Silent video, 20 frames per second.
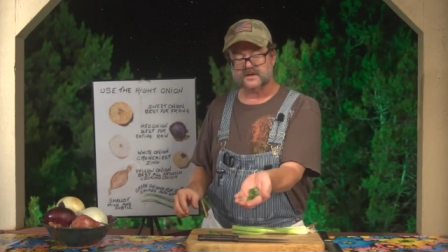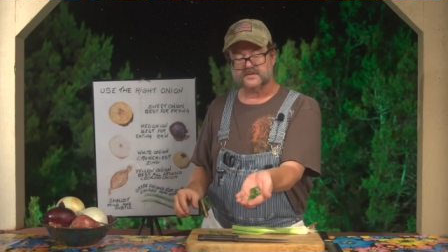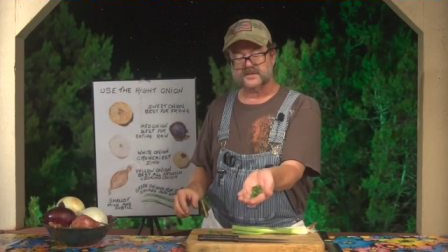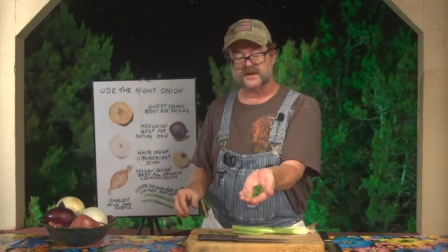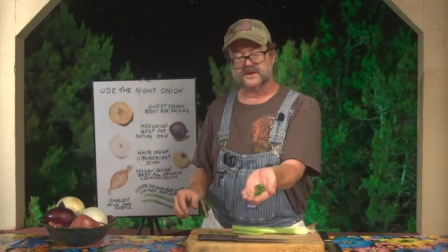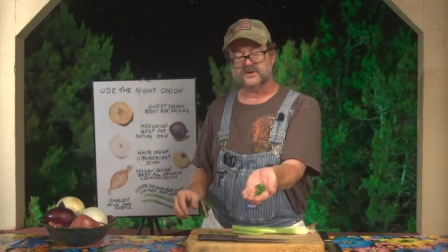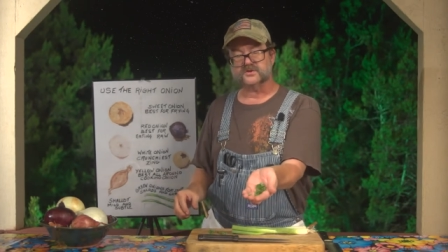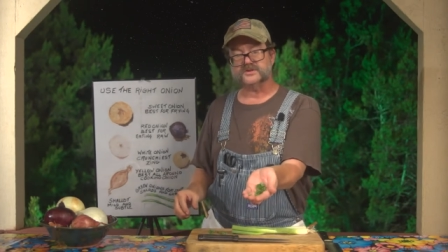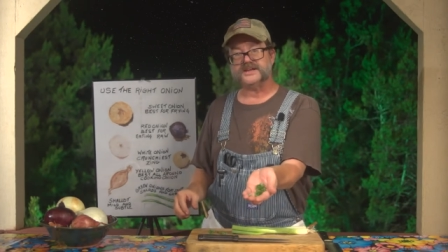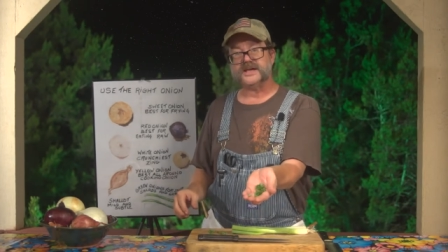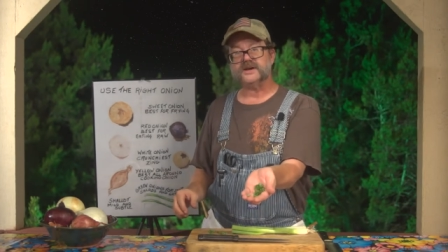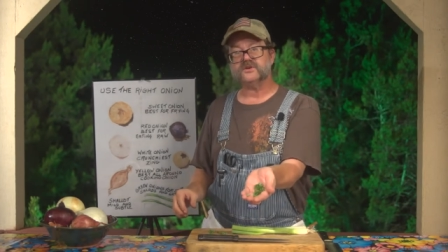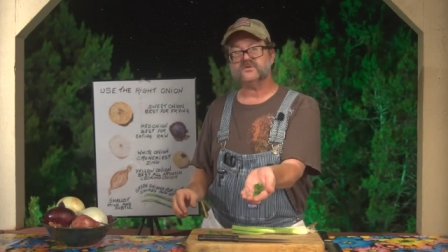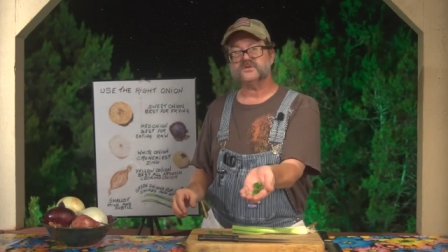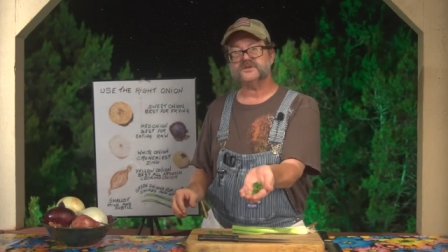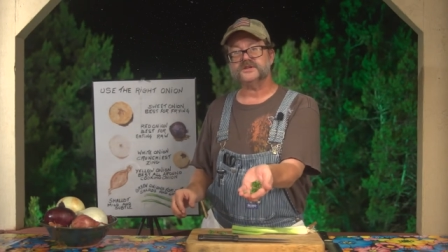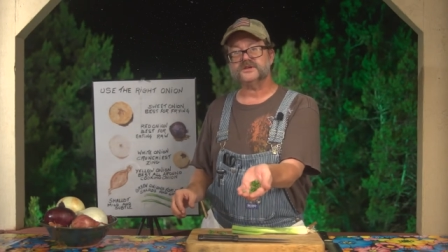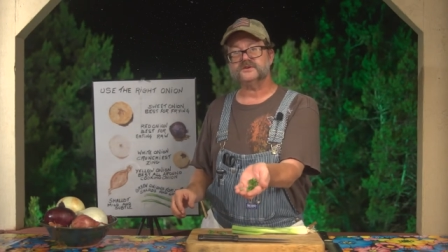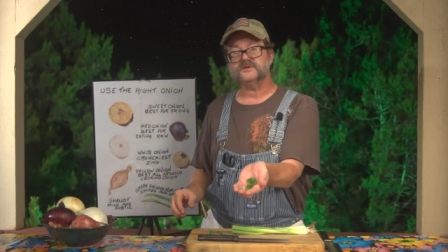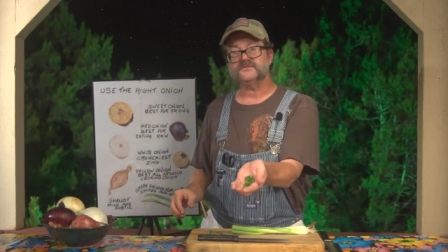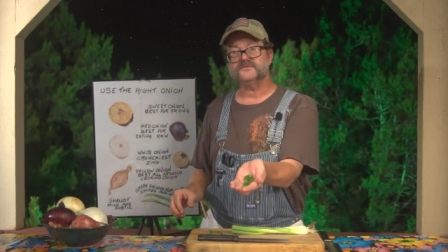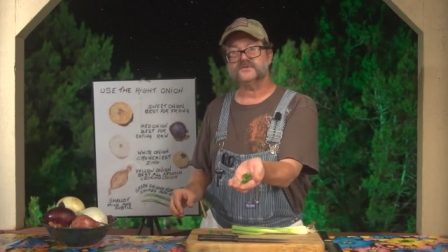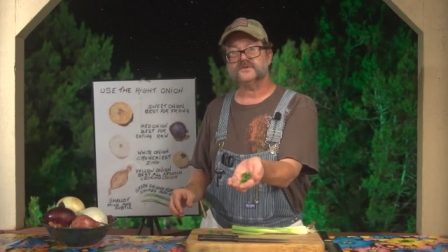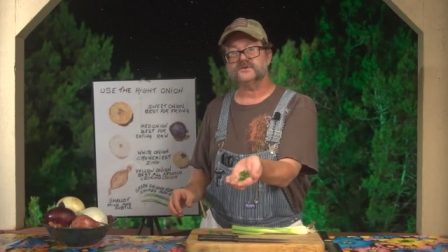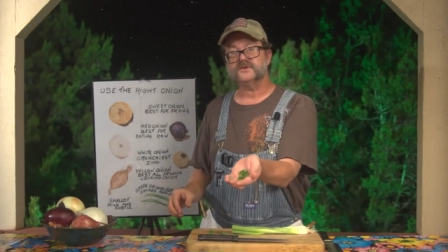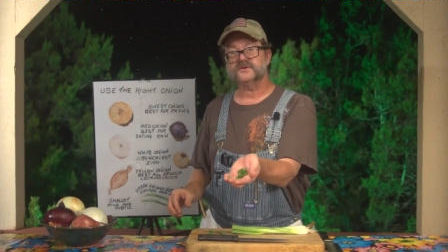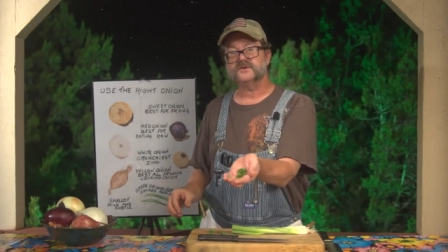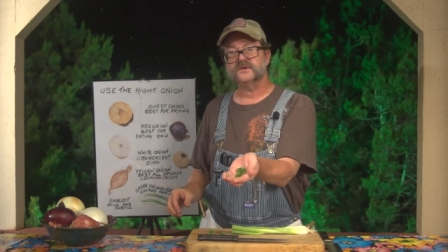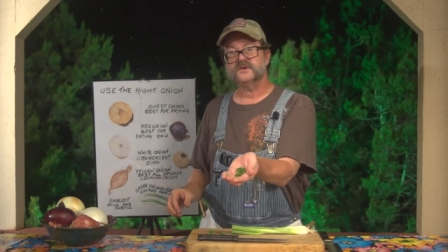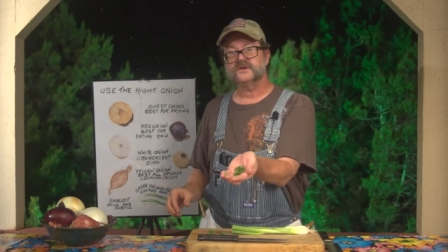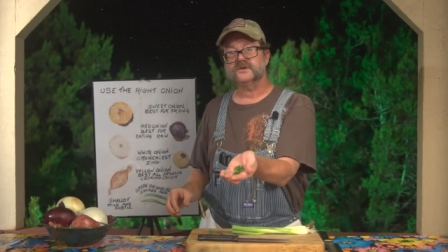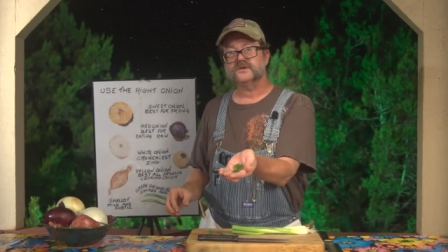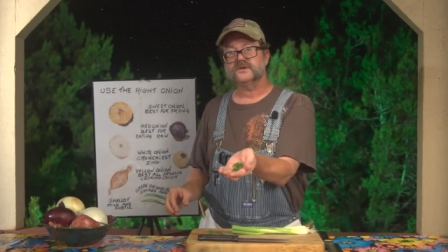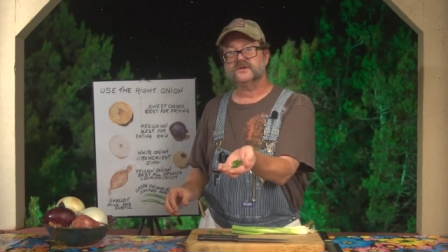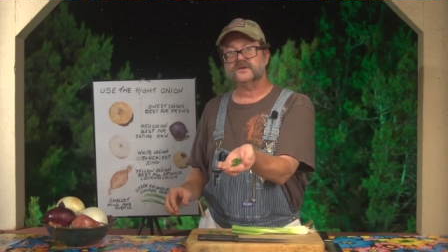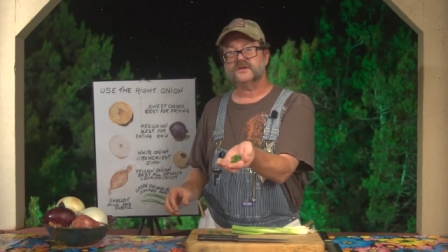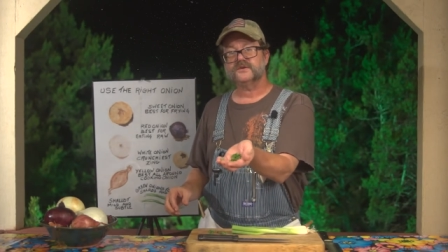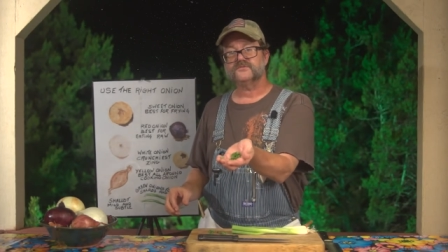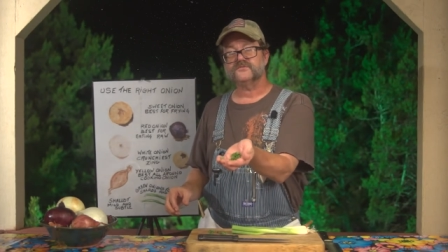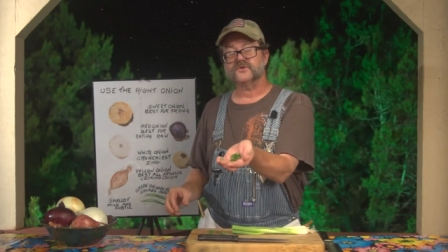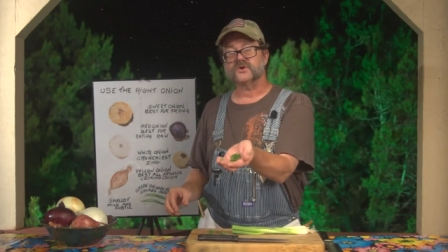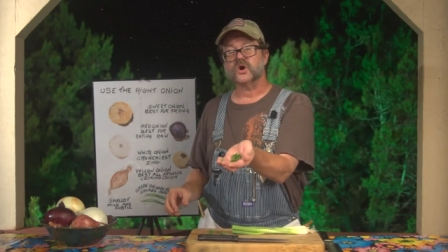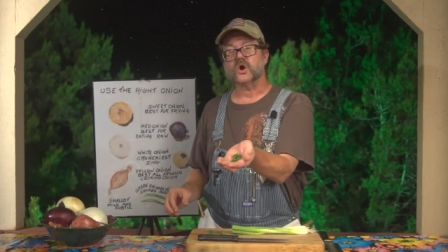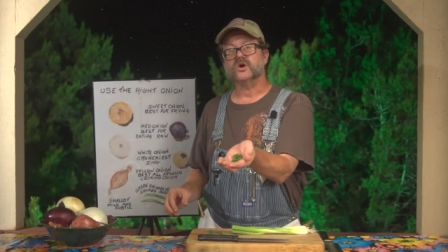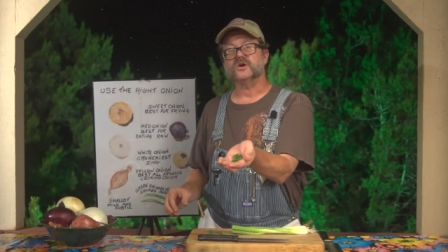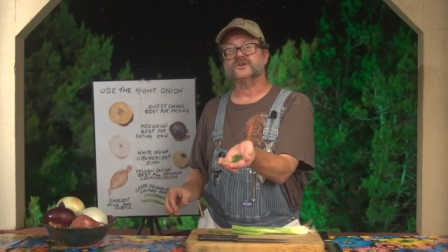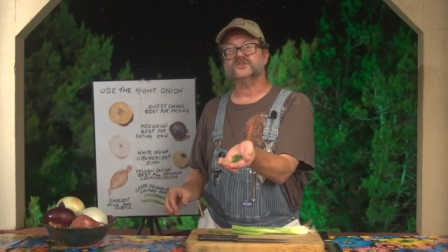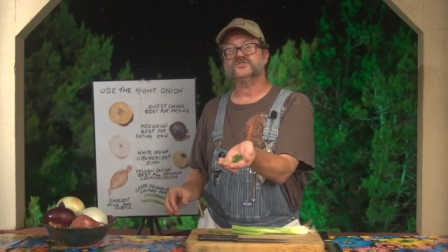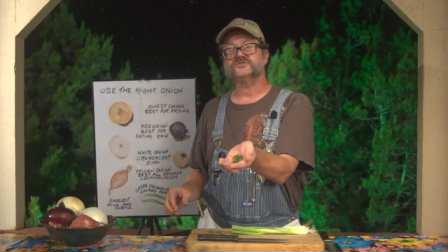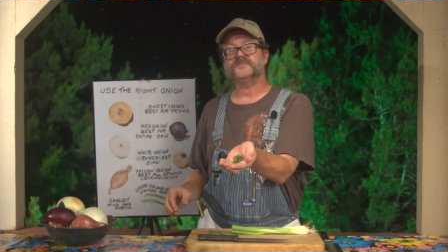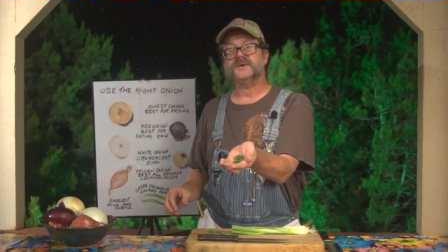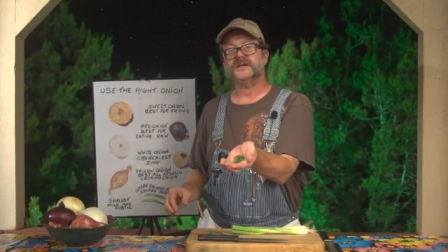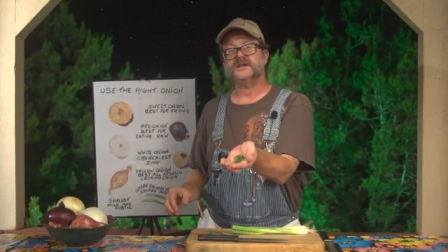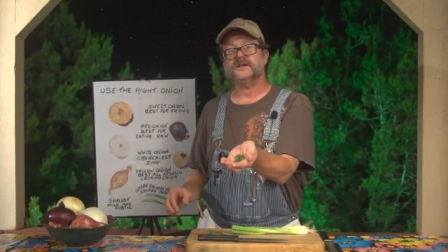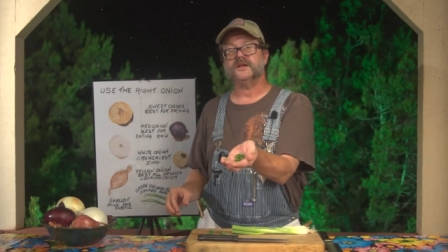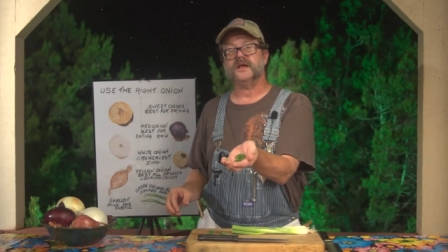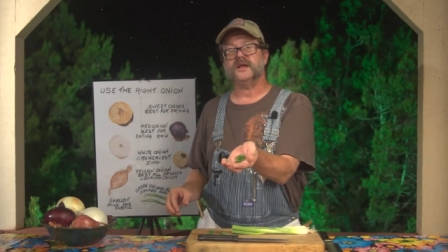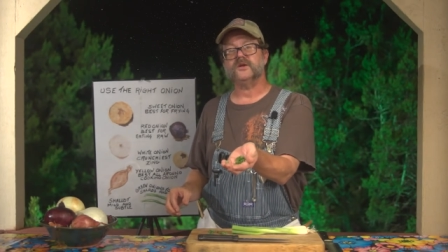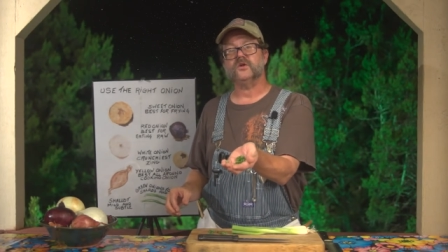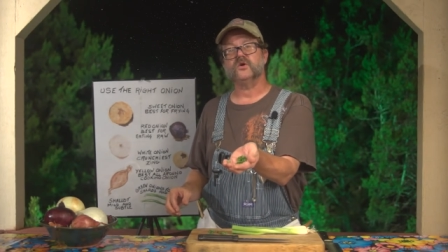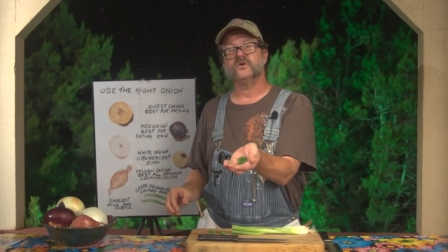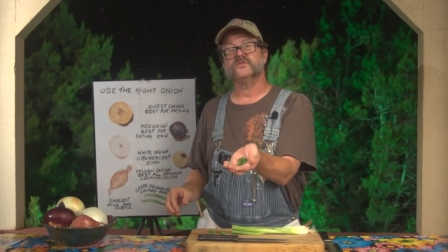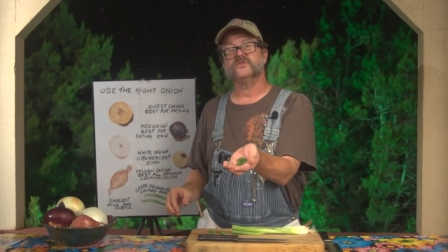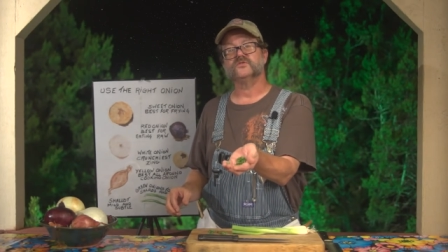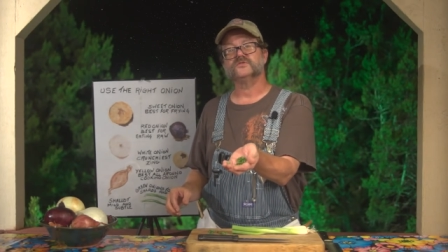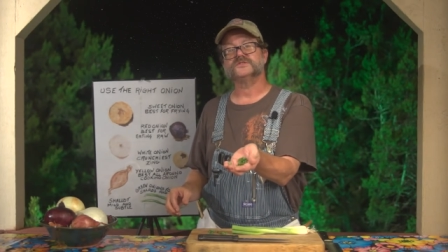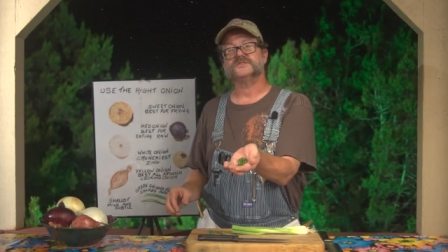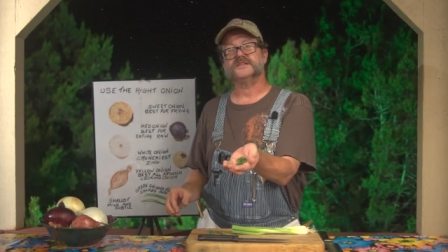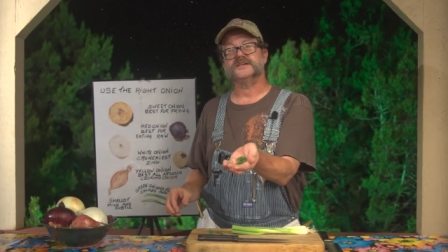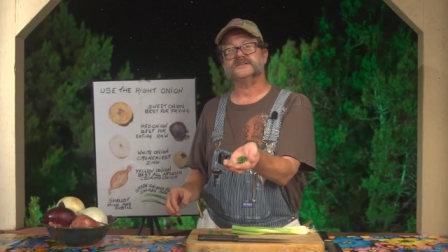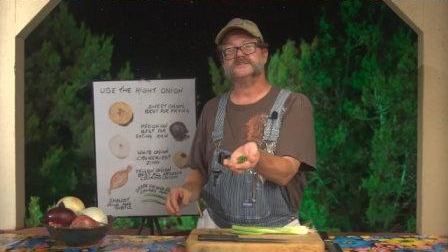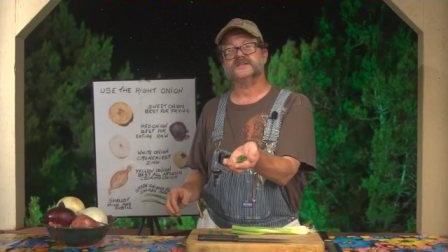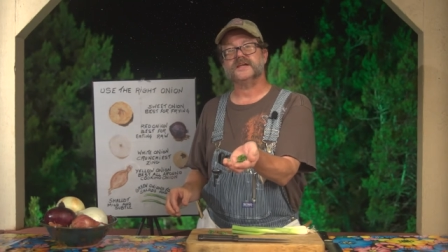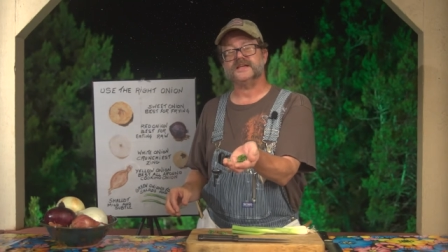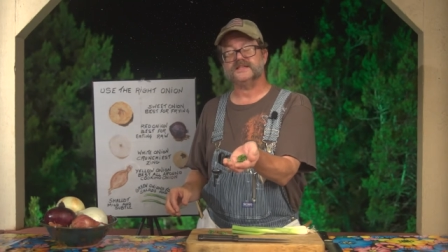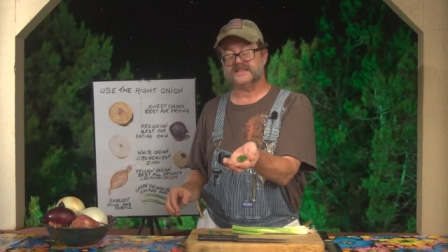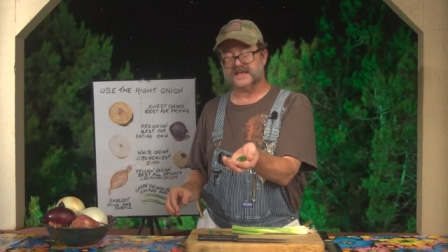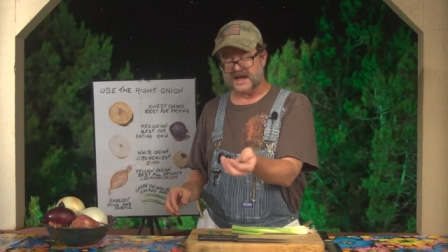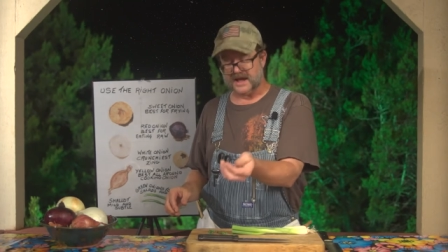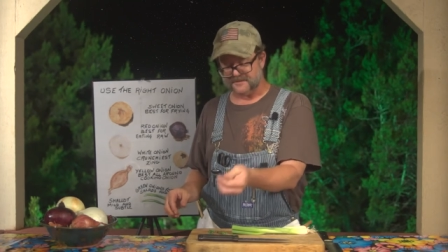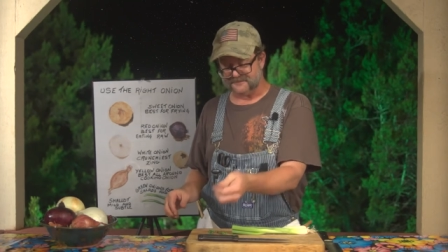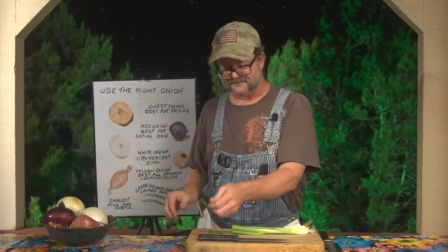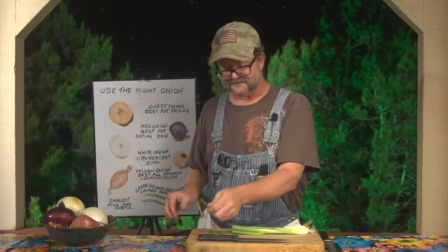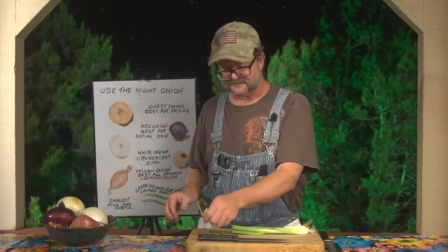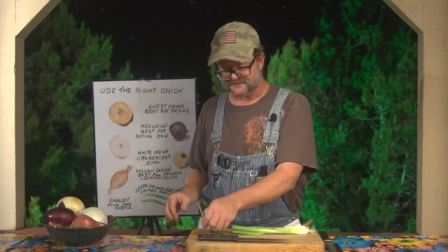that are decorative for garnishment and all those things like that.